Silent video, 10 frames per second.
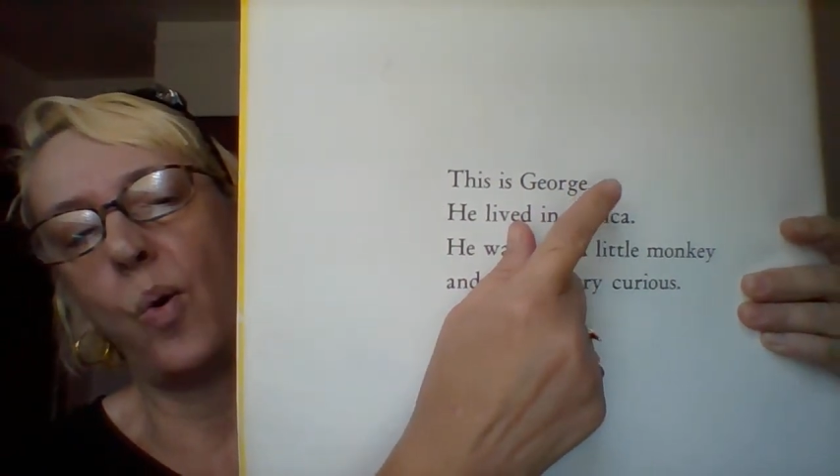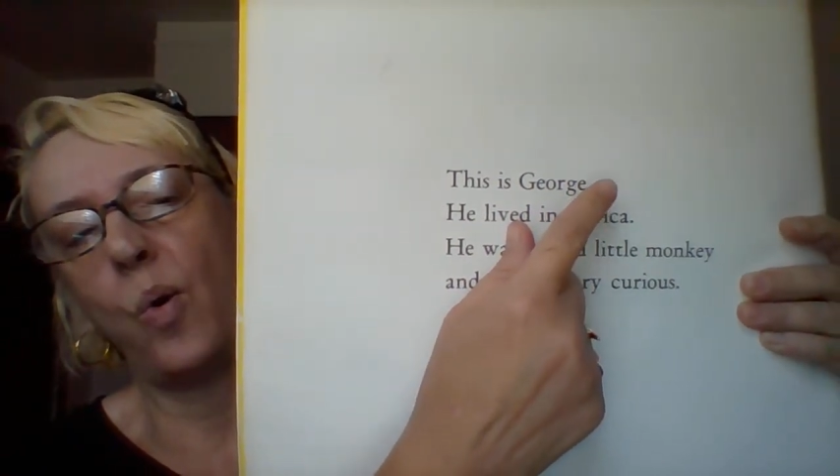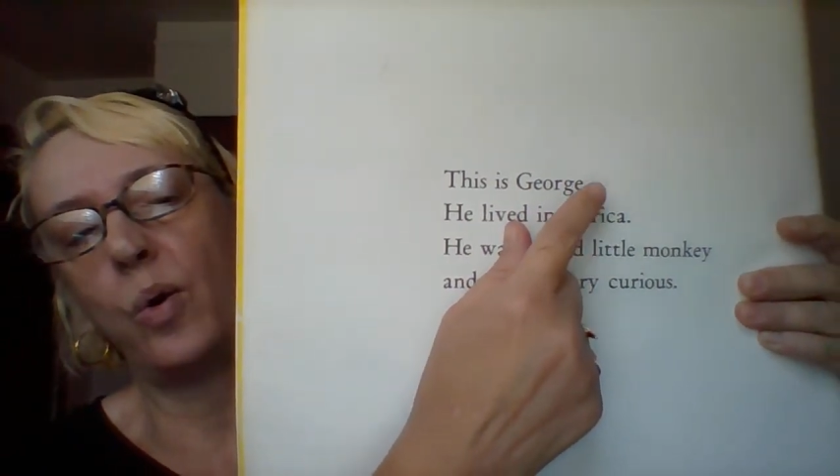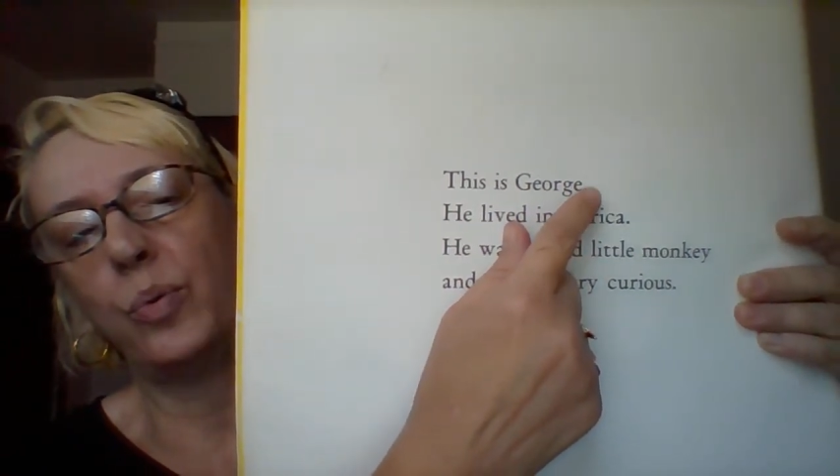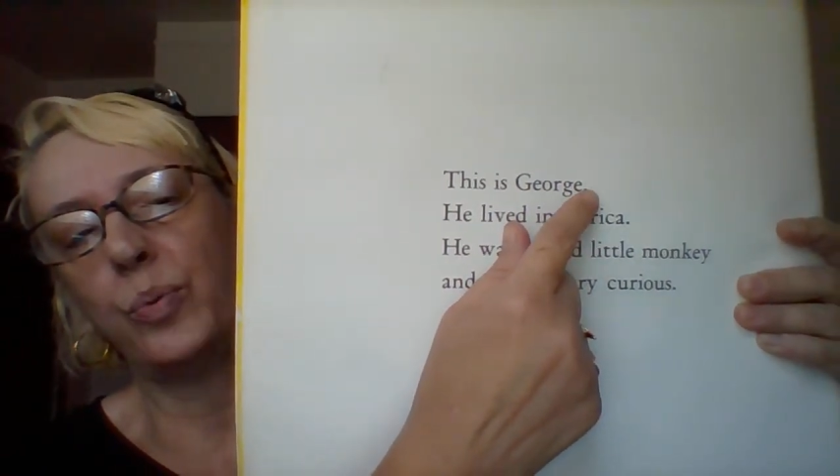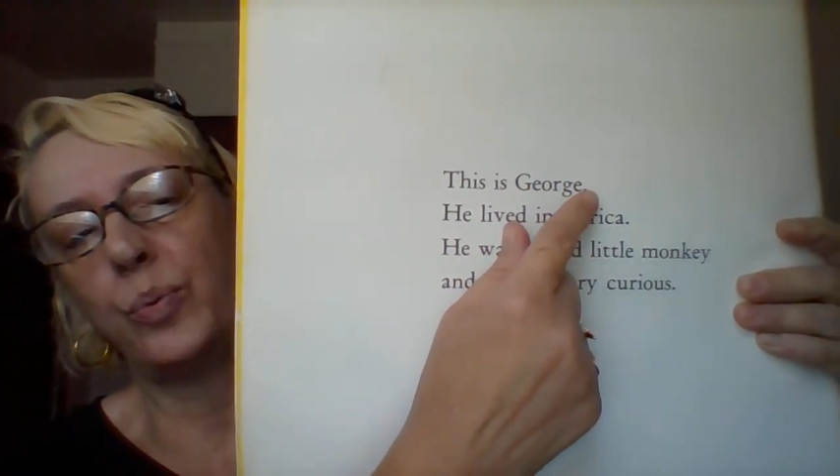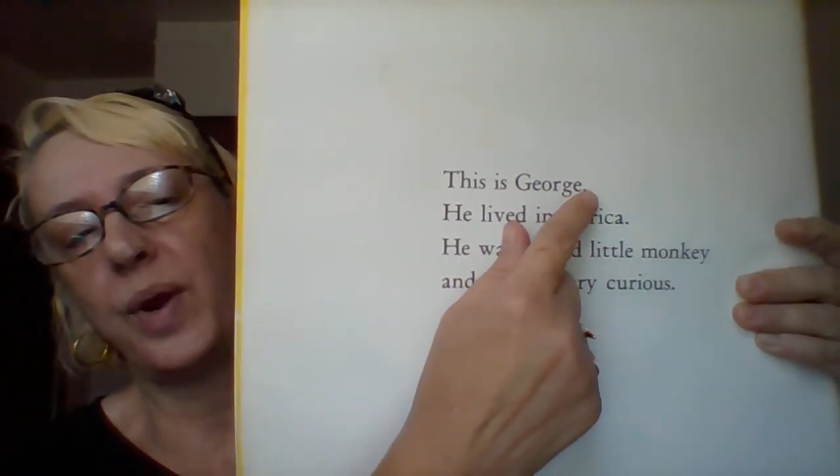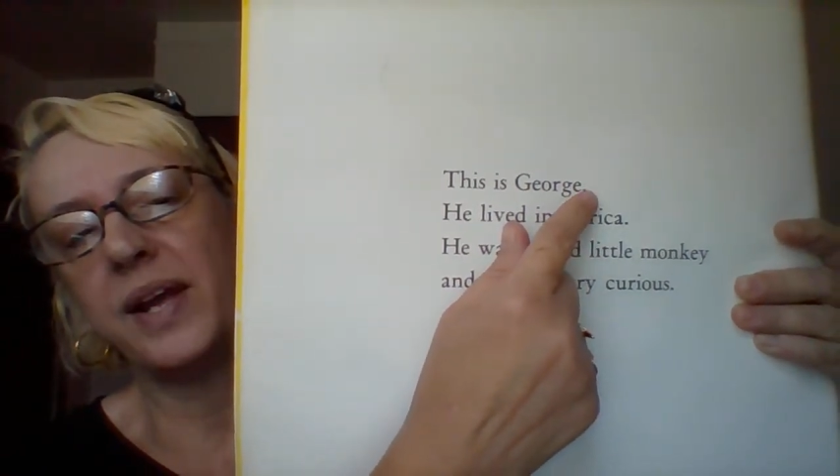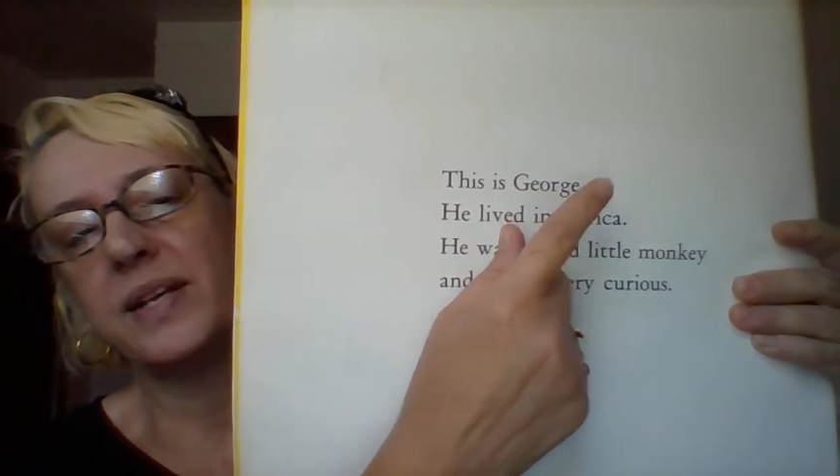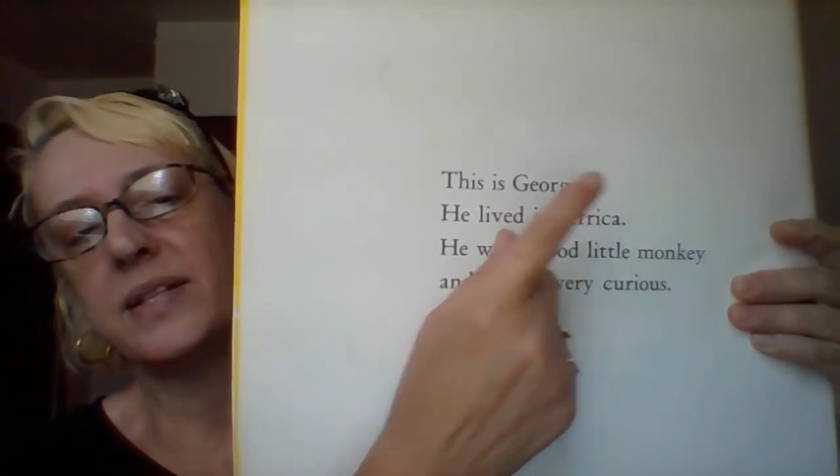or
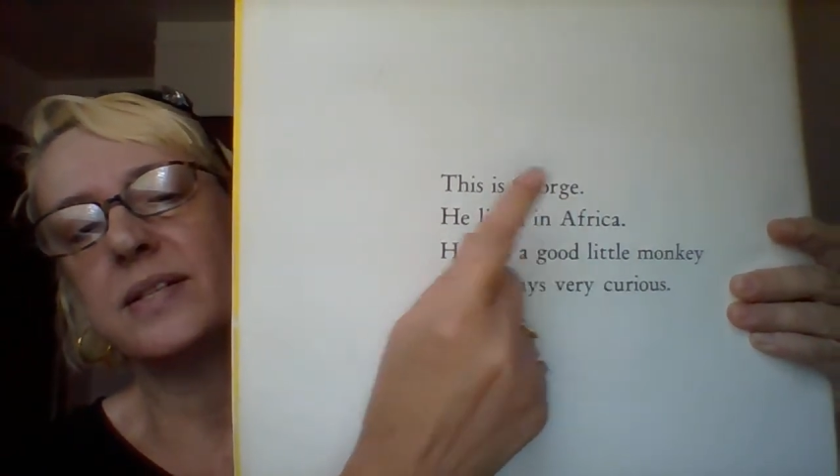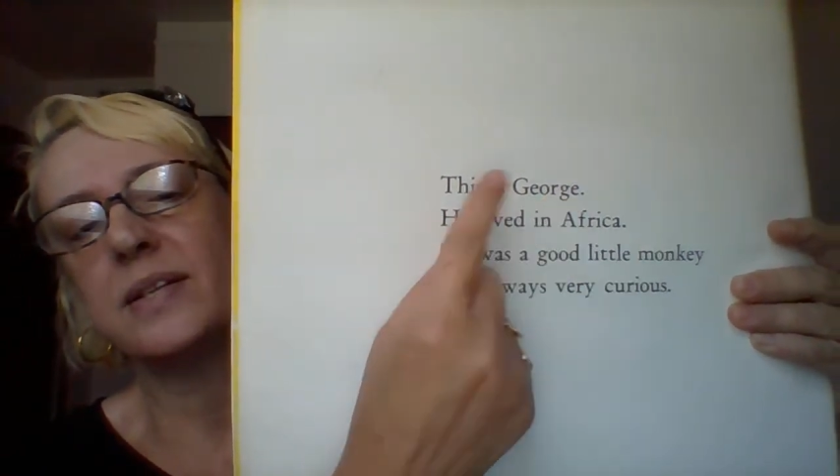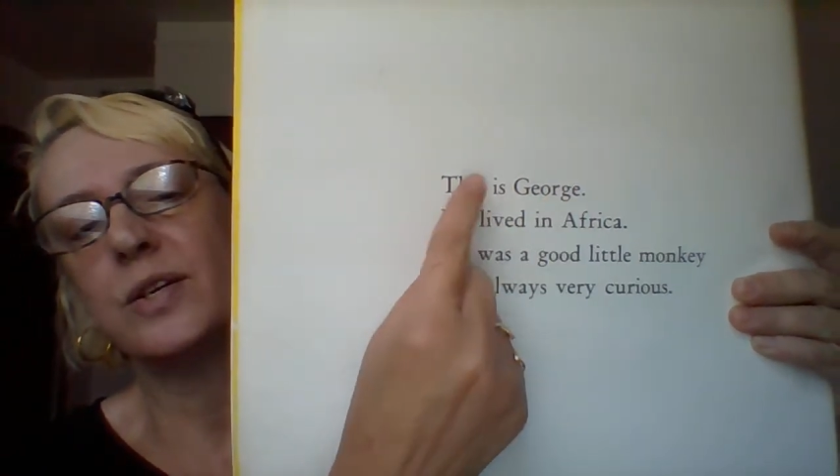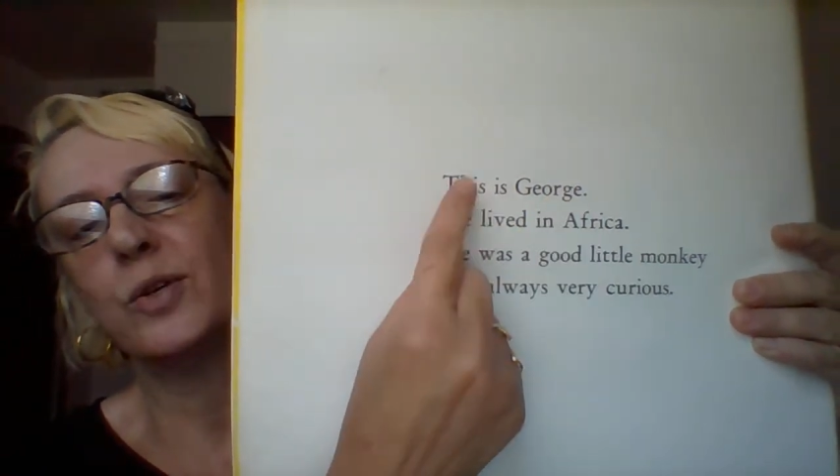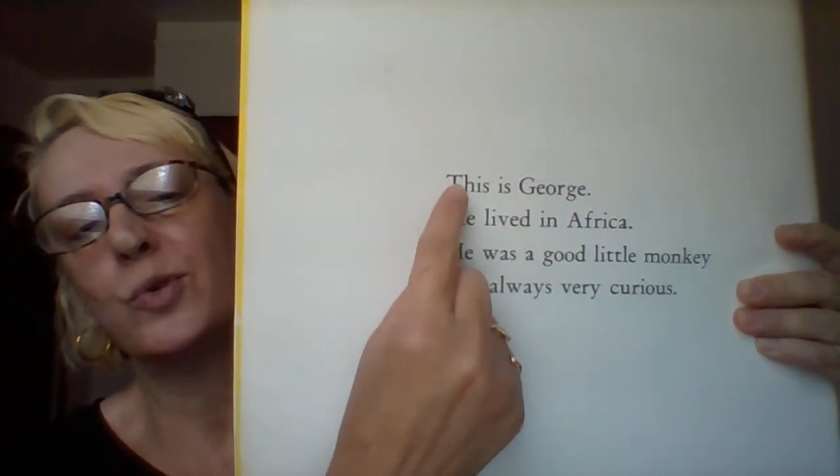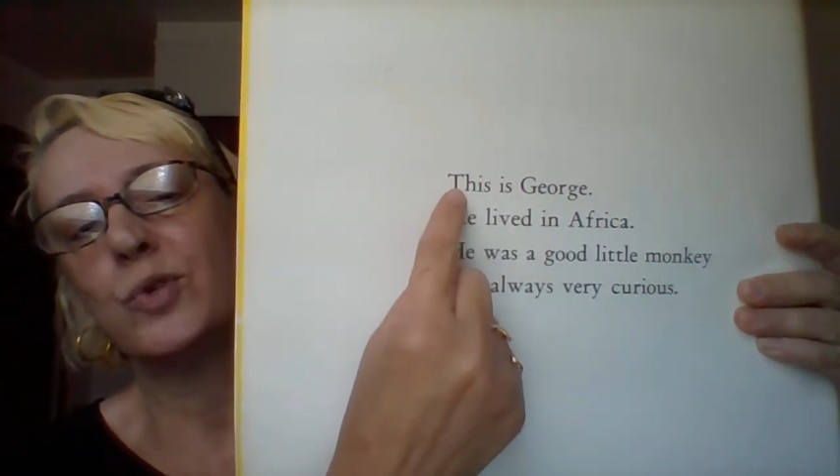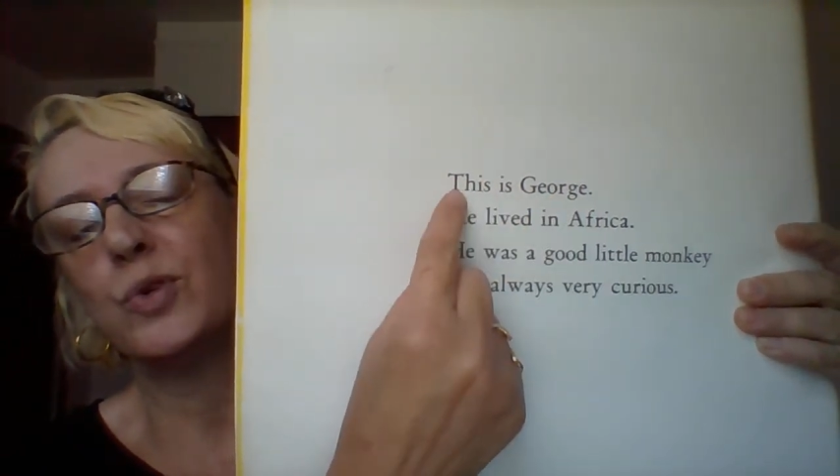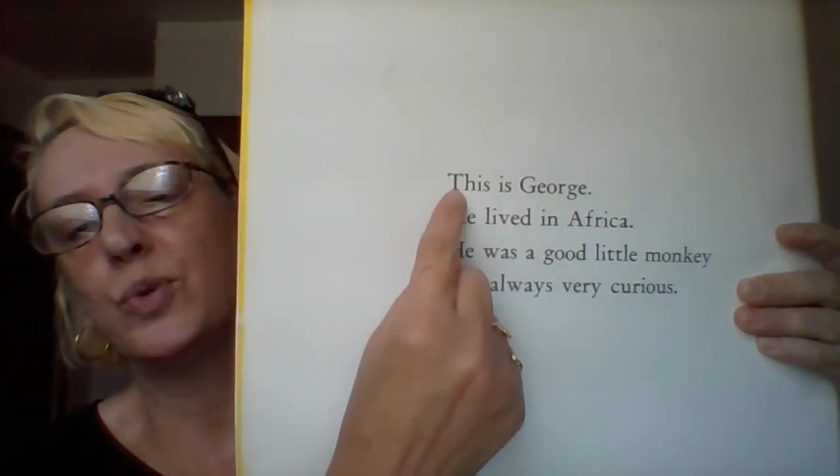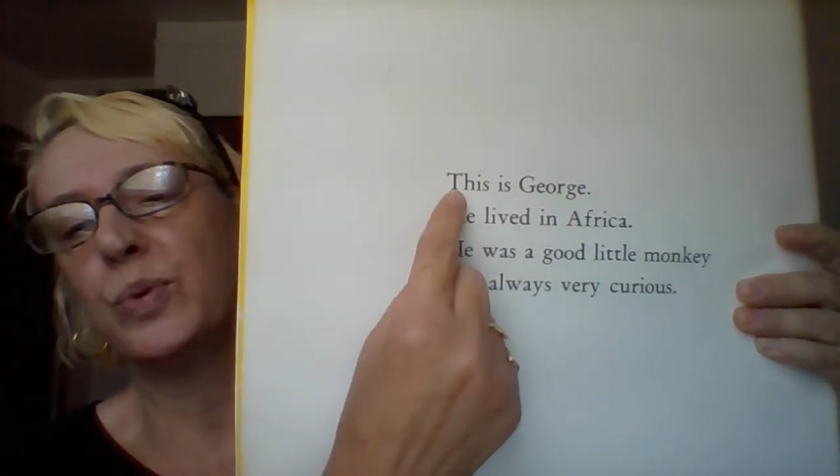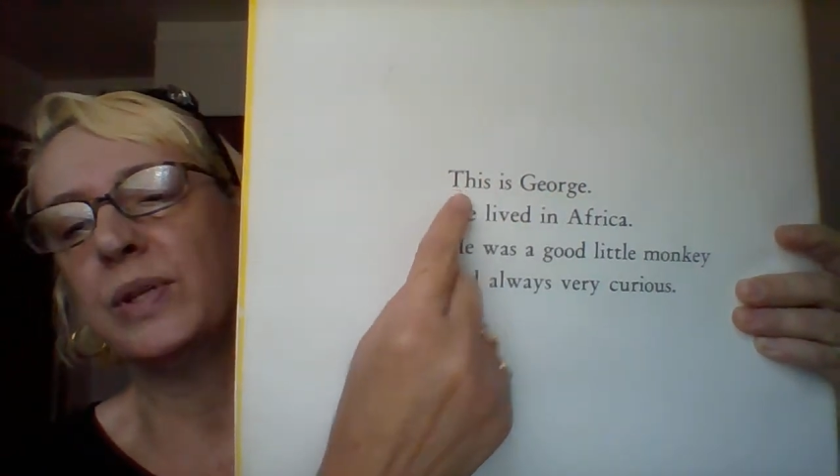right
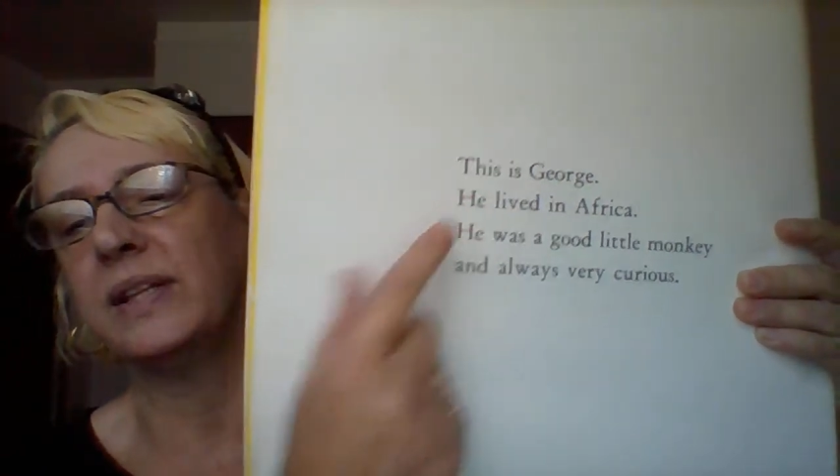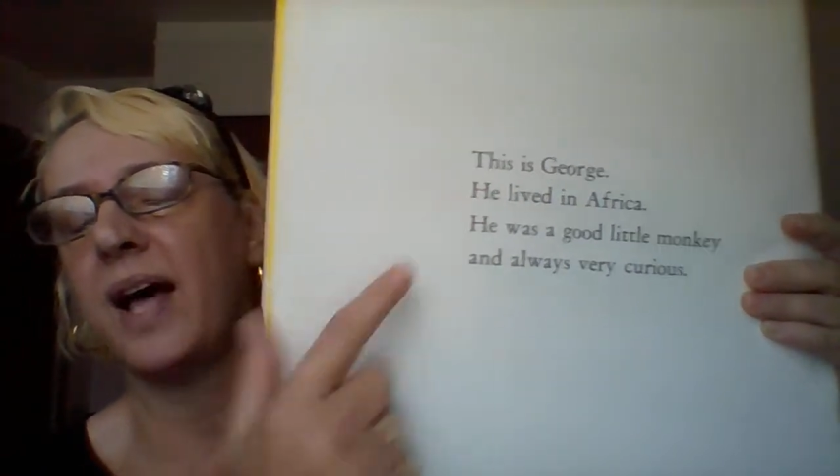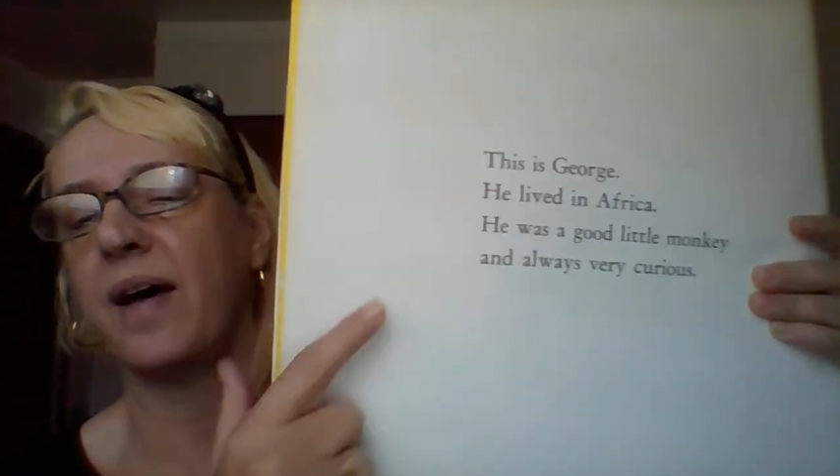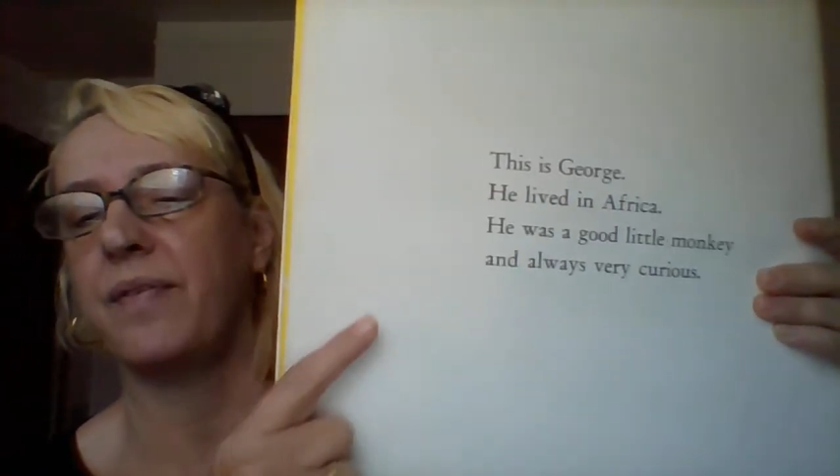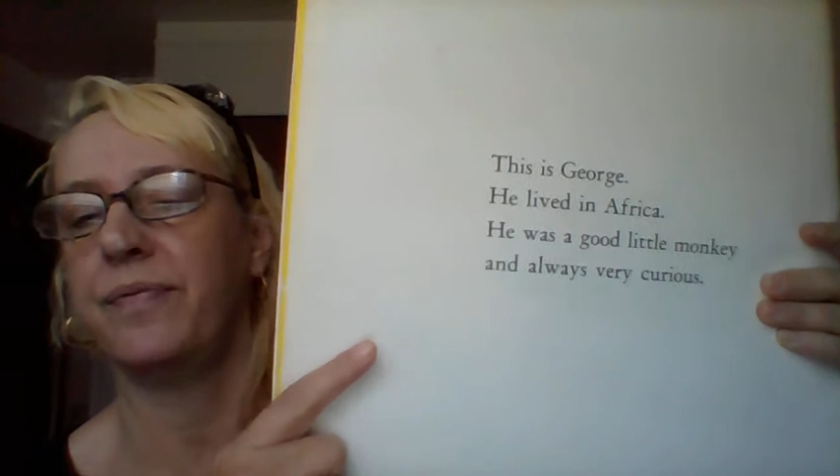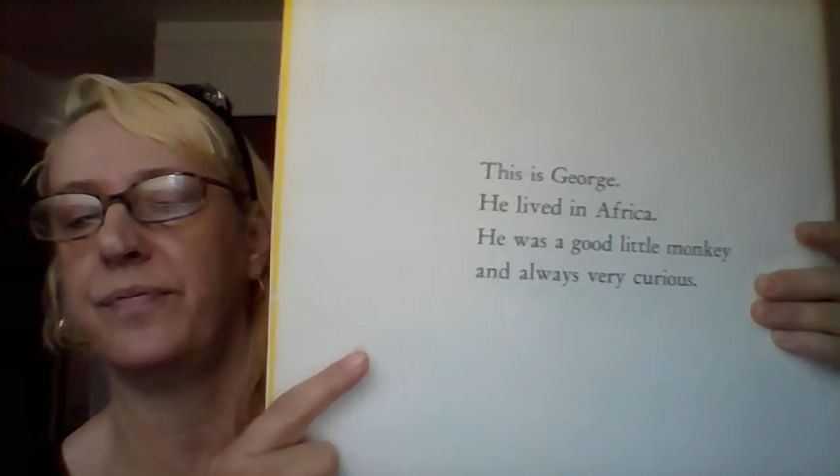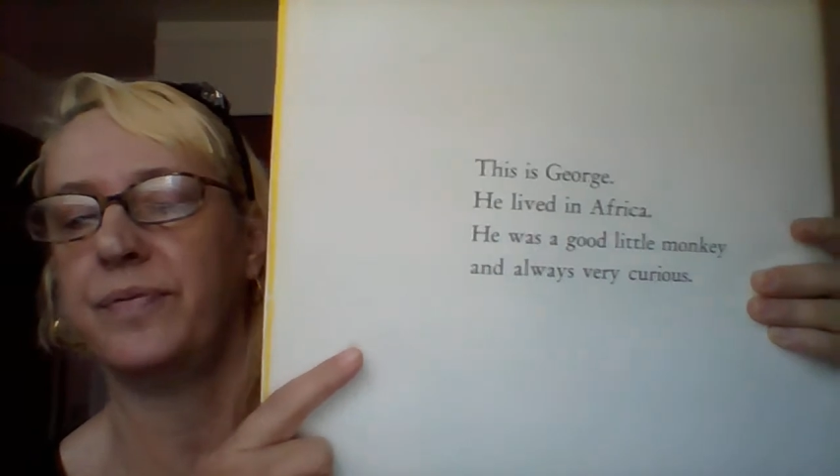to left?